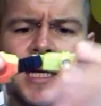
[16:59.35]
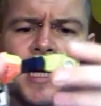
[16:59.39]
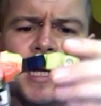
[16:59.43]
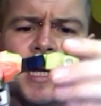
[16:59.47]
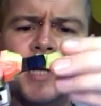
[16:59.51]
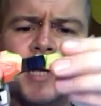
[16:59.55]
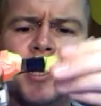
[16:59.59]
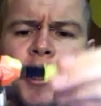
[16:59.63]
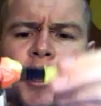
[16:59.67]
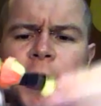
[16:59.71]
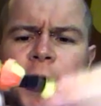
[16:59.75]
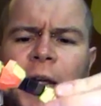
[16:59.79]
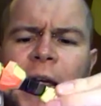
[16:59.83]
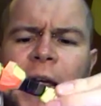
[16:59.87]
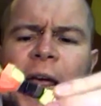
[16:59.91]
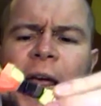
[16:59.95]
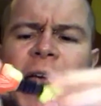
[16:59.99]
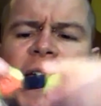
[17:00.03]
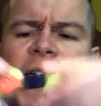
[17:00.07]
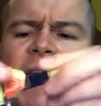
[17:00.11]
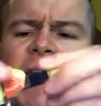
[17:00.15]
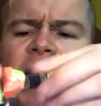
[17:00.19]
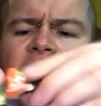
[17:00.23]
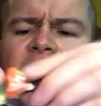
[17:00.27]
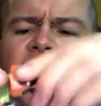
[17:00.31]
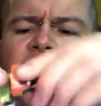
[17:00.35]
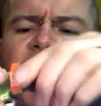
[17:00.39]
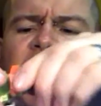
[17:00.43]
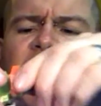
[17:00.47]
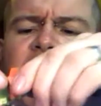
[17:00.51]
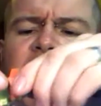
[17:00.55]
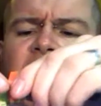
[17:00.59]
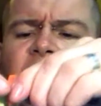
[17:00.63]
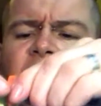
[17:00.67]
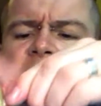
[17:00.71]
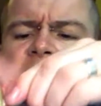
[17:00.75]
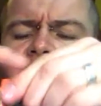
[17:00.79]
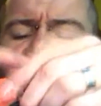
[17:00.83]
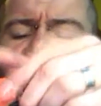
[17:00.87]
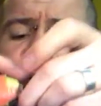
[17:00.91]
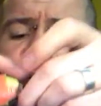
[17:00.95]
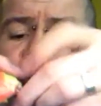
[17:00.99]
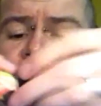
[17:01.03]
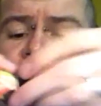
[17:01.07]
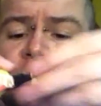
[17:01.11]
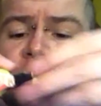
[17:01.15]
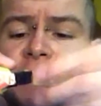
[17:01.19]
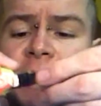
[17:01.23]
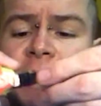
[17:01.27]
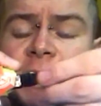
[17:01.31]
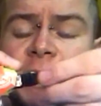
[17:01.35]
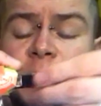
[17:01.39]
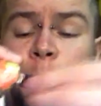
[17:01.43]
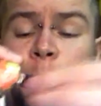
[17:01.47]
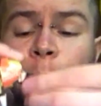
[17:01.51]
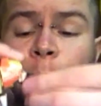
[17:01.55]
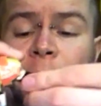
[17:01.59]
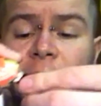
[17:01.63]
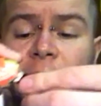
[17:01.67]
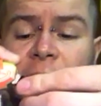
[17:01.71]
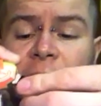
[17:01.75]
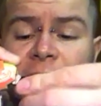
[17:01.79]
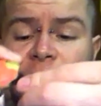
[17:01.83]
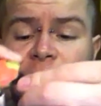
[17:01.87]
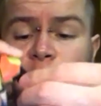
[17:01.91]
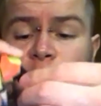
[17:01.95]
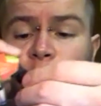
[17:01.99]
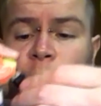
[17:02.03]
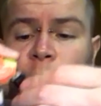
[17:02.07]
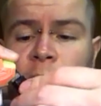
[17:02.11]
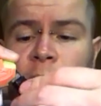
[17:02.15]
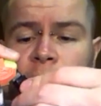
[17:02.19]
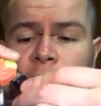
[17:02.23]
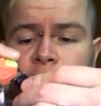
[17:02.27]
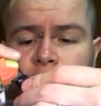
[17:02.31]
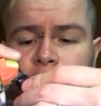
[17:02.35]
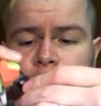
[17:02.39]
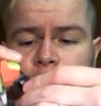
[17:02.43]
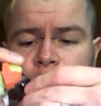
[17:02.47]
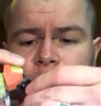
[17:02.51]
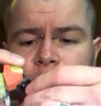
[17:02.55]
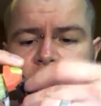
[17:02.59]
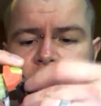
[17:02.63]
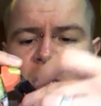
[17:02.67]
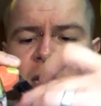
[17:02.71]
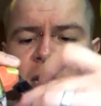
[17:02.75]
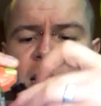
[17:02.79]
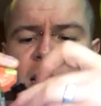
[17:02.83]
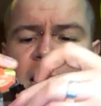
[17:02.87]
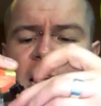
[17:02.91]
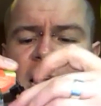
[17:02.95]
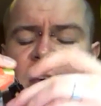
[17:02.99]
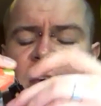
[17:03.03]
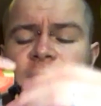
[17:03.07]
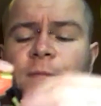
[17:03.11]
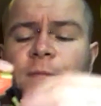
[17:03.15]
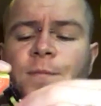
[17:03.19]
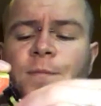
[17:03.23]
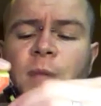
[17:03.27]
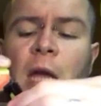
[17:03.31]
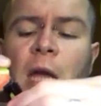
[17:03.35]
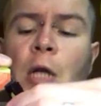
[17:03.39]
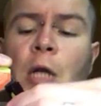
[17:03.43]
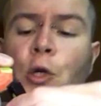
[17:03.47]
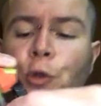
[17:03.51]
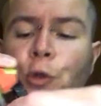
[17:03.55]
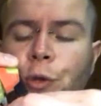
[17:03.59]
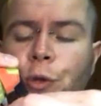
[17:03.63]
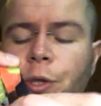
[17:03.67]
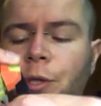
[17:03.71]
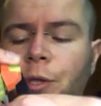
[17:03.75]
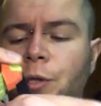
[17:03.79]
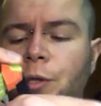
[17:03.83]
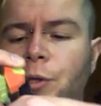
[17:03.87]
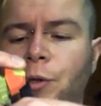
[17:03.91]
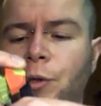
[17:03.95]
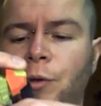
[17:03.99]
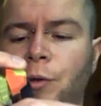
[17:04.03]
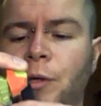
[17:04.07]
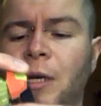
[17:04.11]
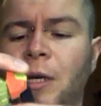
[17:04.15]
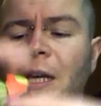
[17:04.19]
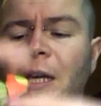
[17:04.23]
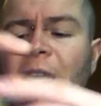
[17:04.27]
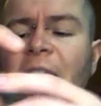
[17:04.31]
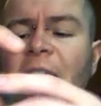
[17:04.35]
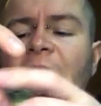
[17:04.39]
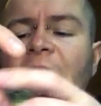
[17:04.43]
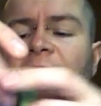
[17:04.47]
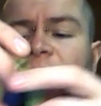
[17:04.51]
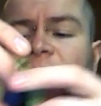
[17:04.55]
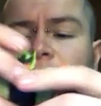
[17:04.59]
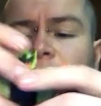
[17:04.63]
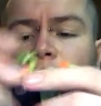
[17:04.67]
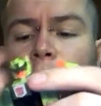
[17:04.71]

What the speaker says: Now, he is characterized a bit like Springer, like I alluded to. He's an